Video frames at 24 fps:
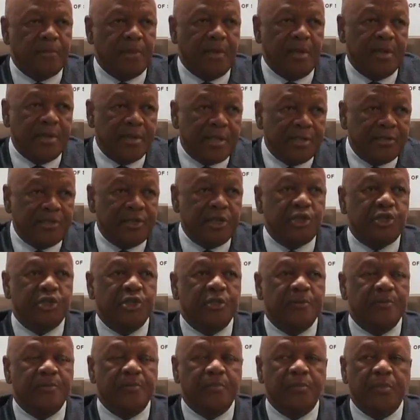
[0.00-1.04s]
In
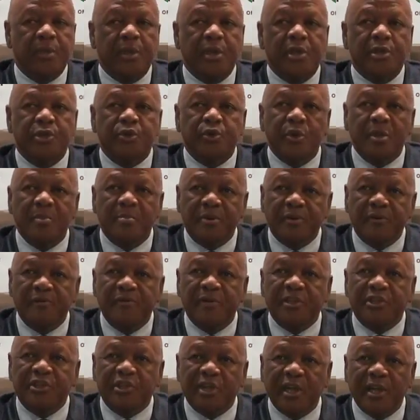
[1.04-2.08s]
addition to
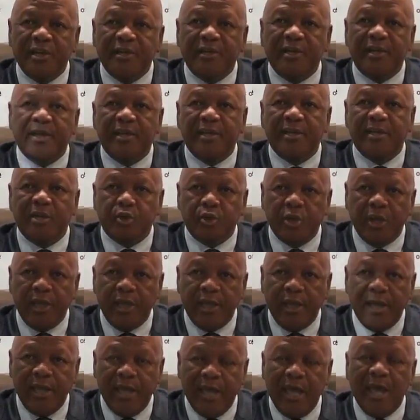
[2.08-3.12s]
improving gender
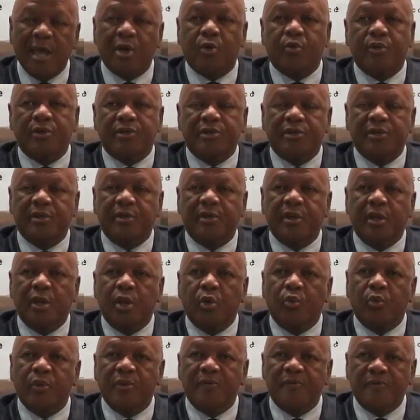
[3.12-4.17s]
equity,
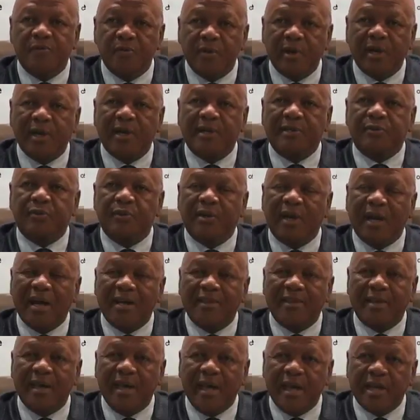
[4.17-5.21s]
we focus on
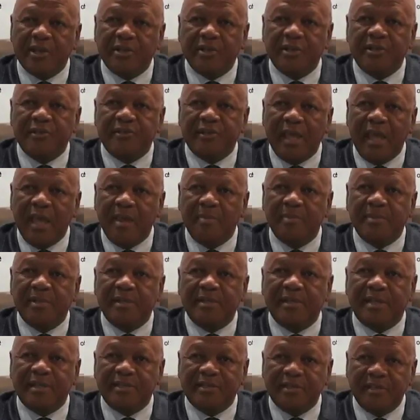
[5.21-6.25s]
other actions aimed
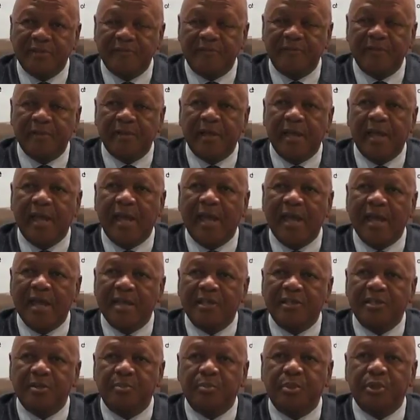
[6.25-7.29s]
at achieving
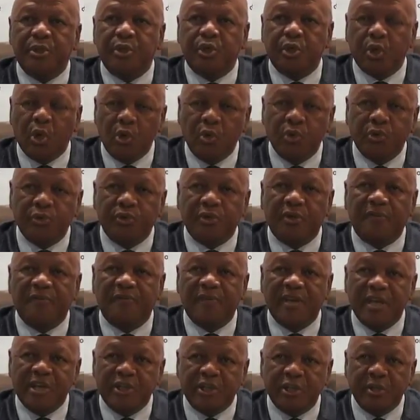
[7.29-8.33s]
NDP goals of
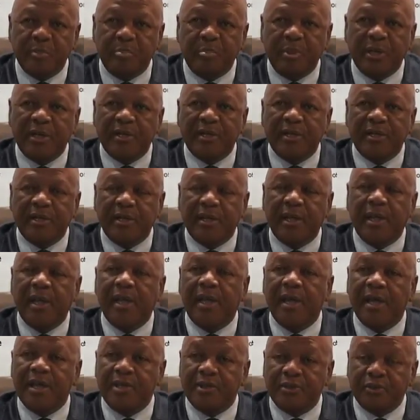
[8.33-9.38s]
nation building
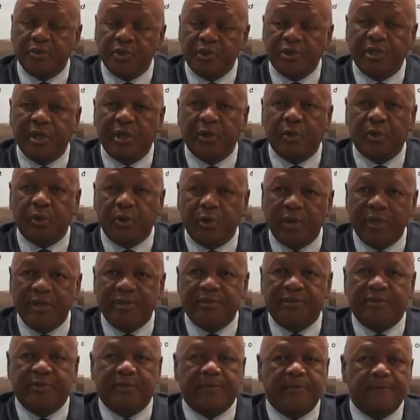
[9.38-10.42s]
and social
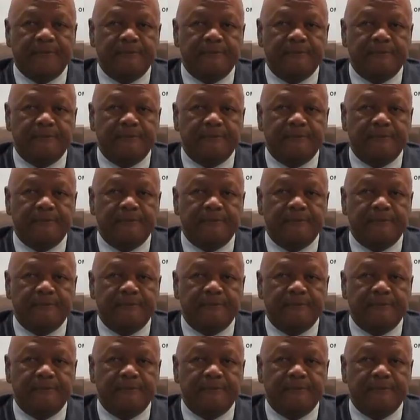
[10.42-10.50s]
cohesion.